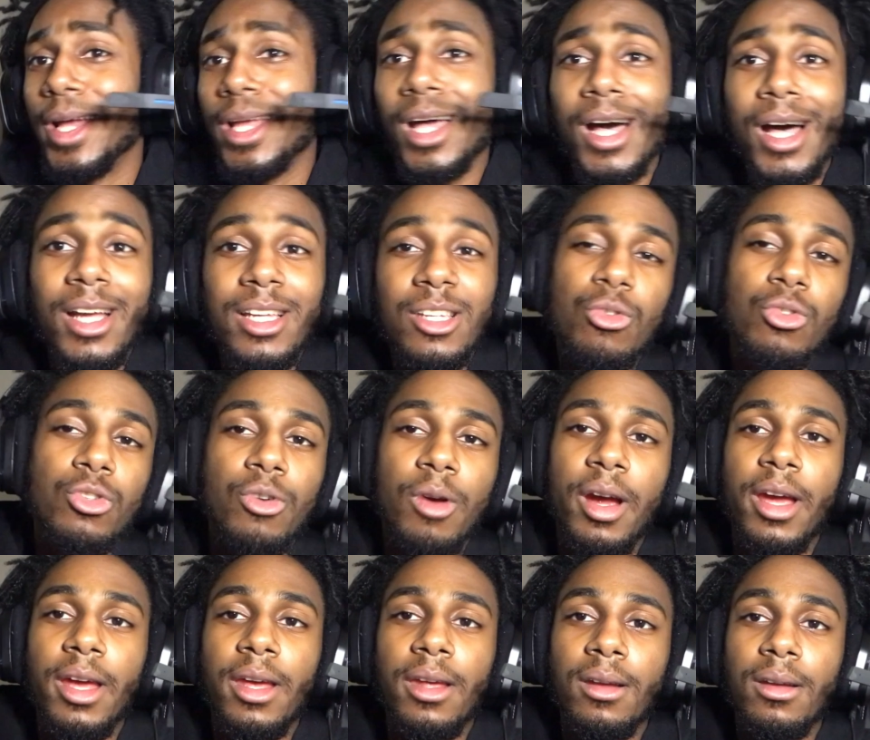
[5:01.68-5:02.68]
gosh. He was
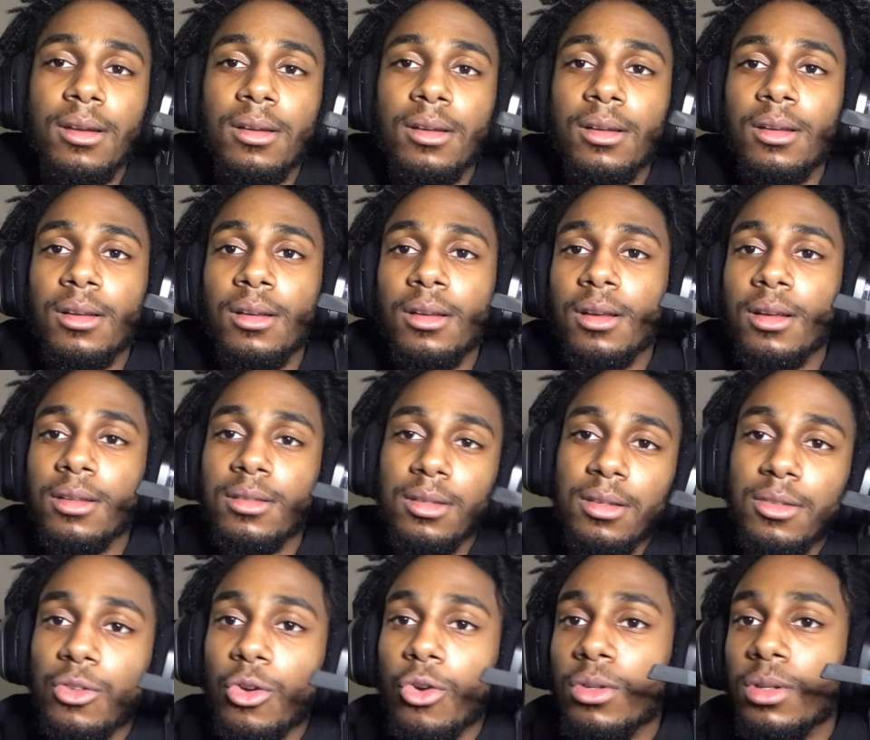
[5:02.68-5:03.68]
crying because of
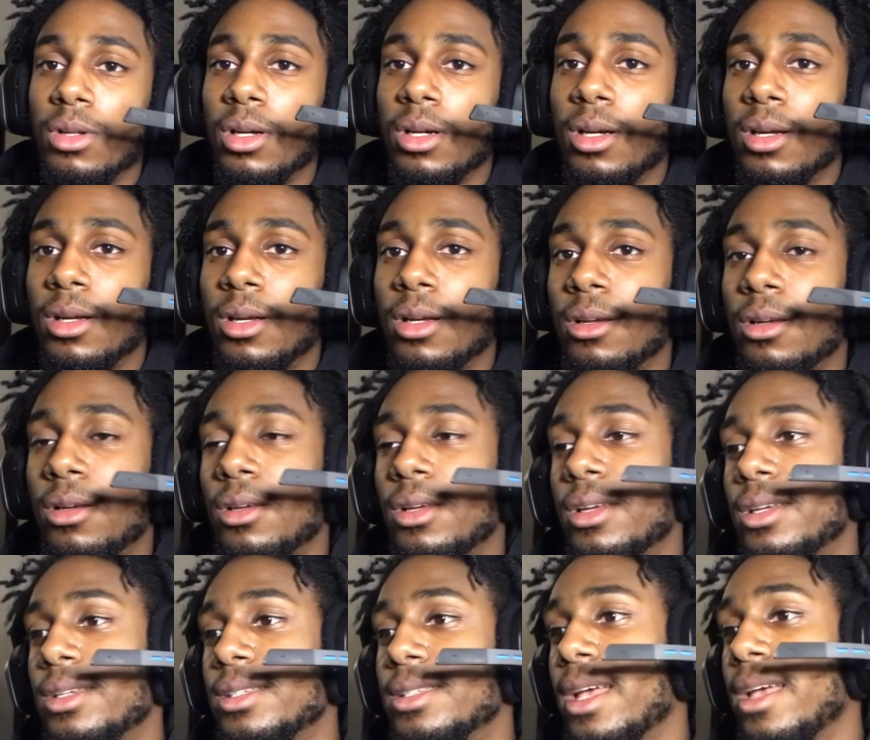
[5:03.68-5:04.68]
his own,
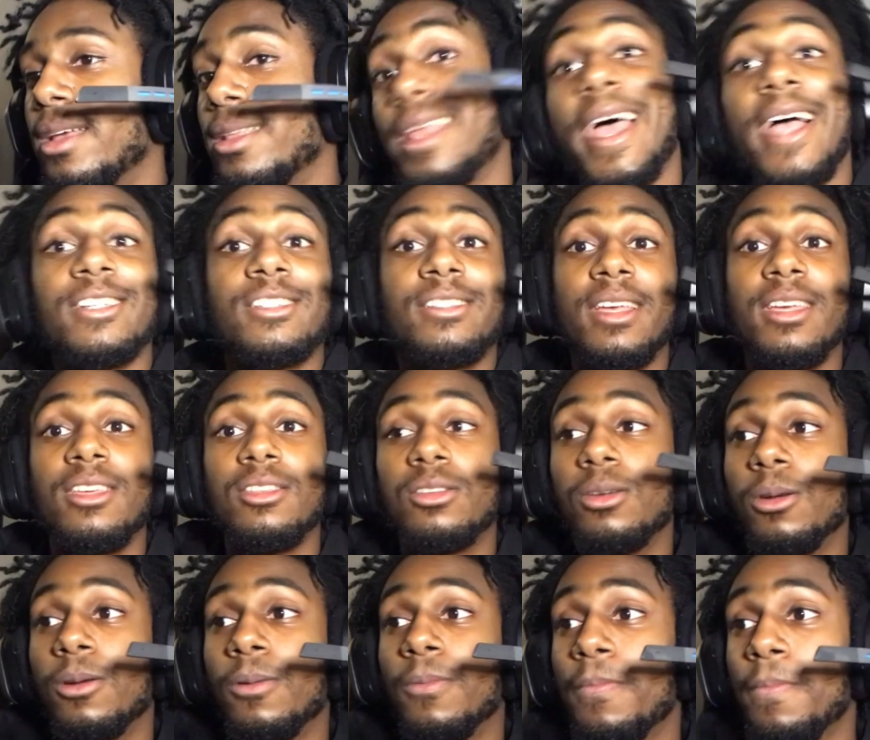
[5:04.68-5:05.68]
the actions that he
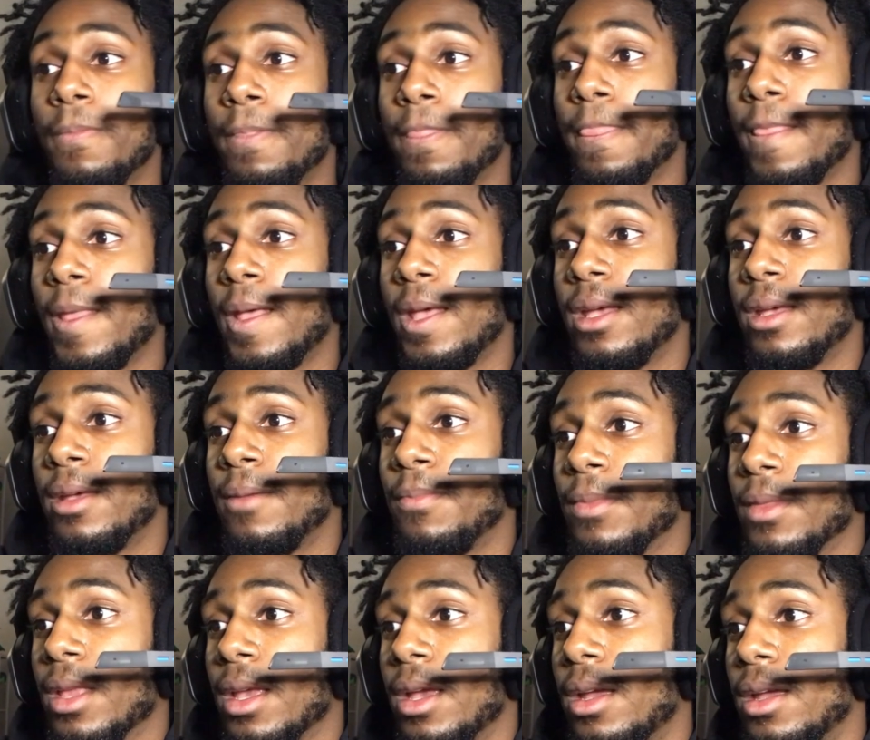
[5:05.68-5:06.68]
took.
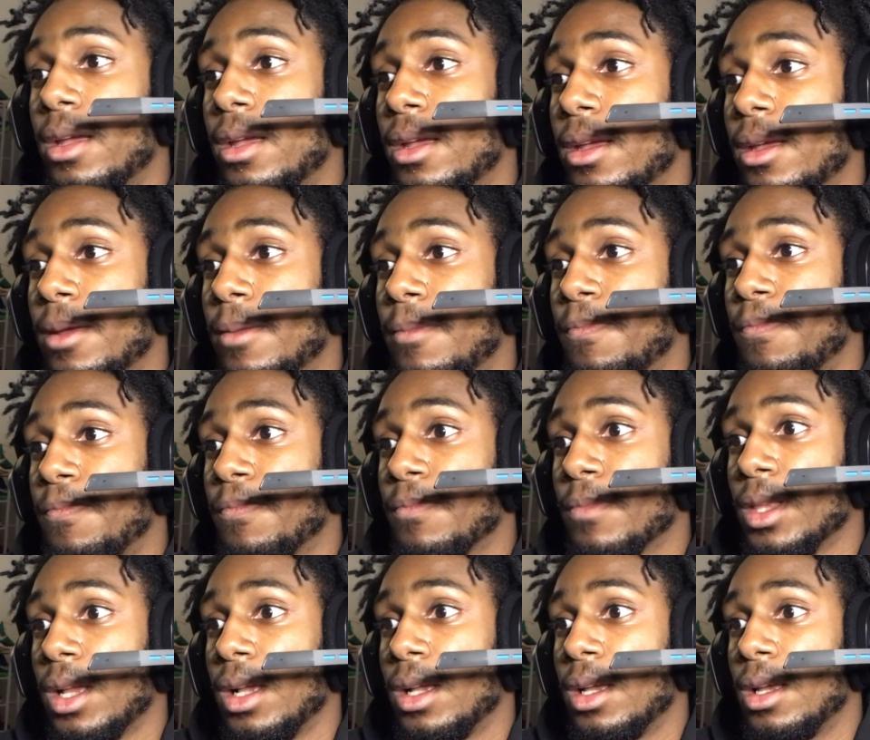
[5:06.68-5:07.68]
And
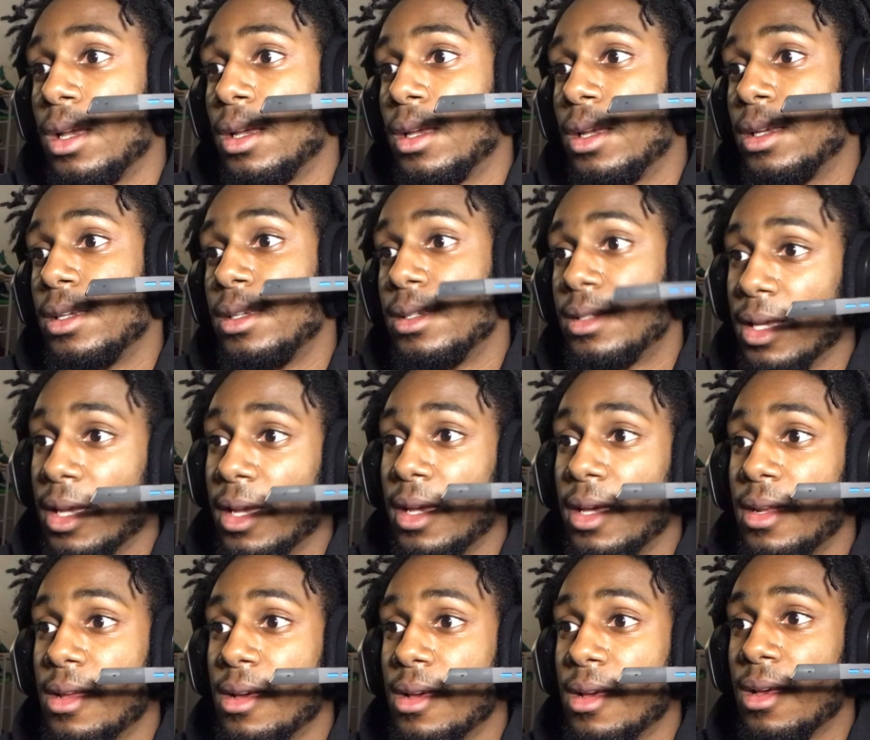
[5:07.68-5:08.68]
he
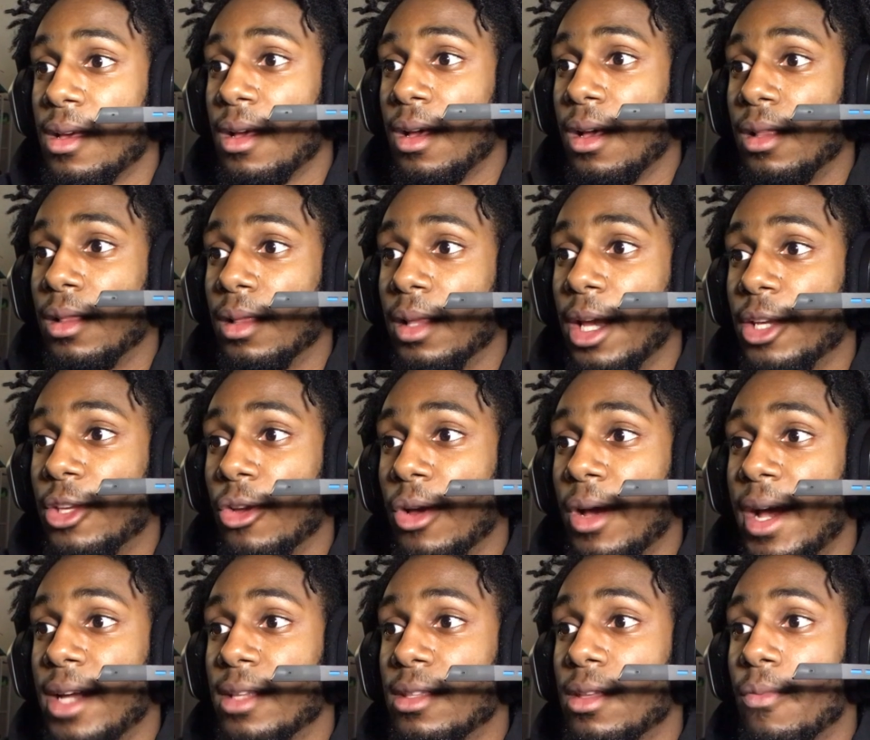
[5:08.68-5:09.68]
said, like, y'all
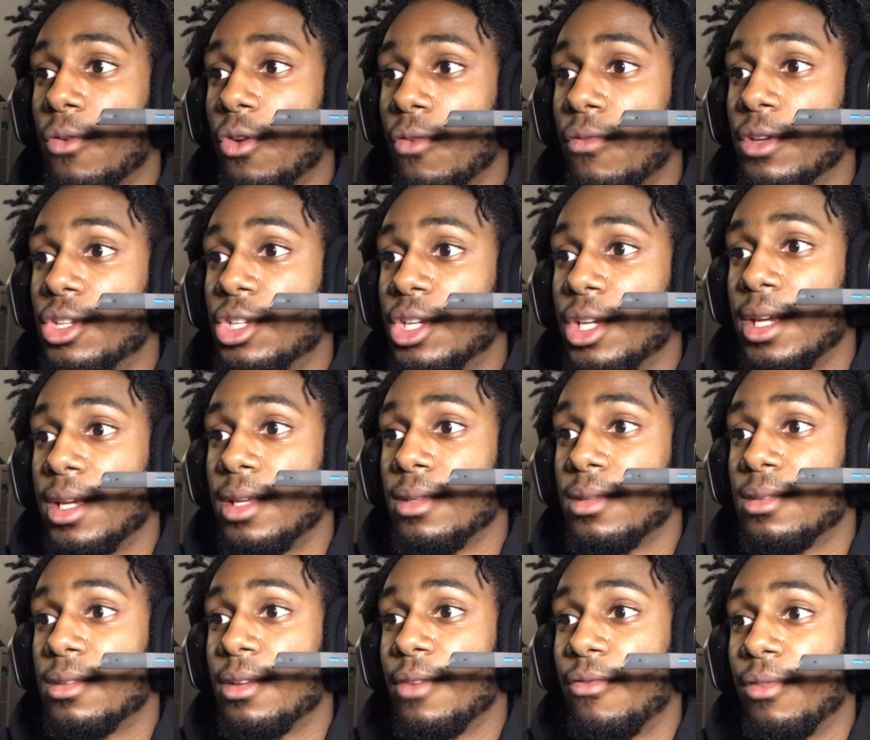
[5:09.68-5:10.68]
had the perfect
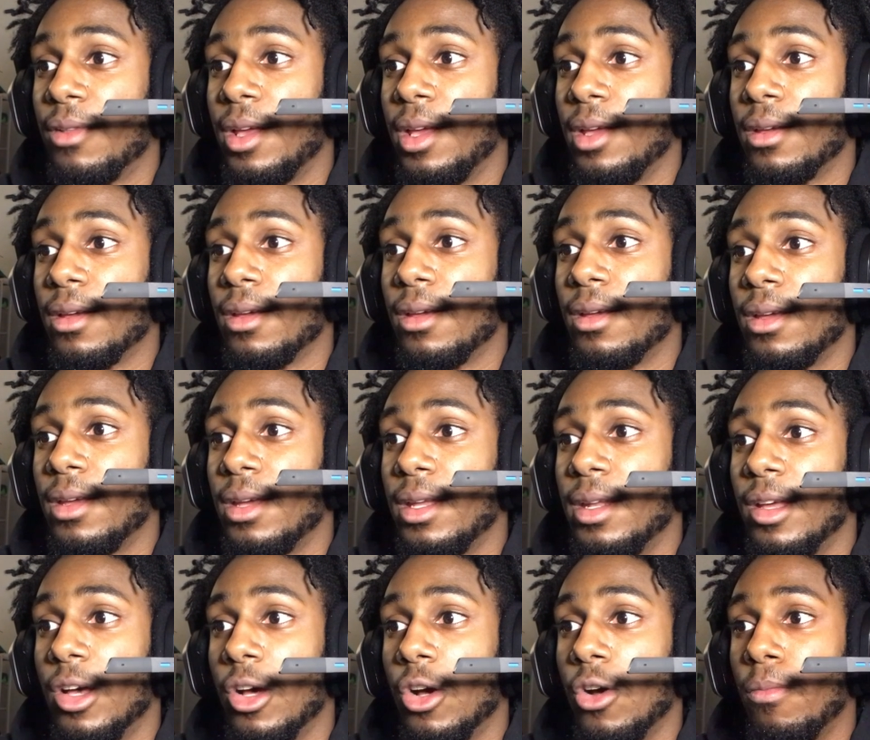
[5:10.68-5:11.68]
chance to flank and
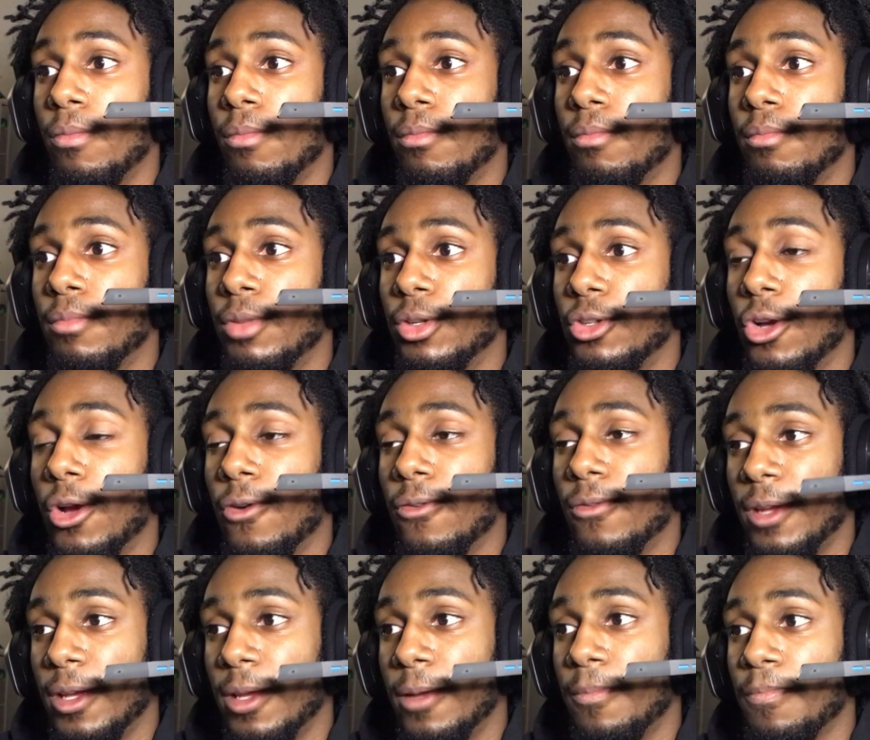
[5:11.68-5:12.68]
help, but y'all
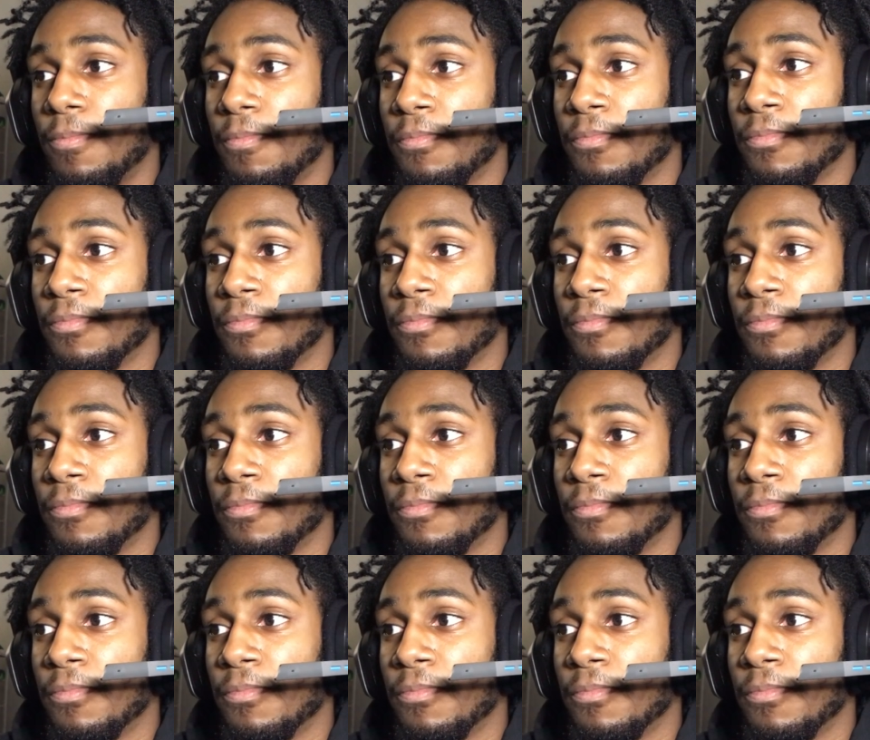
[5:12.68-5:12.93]
ran.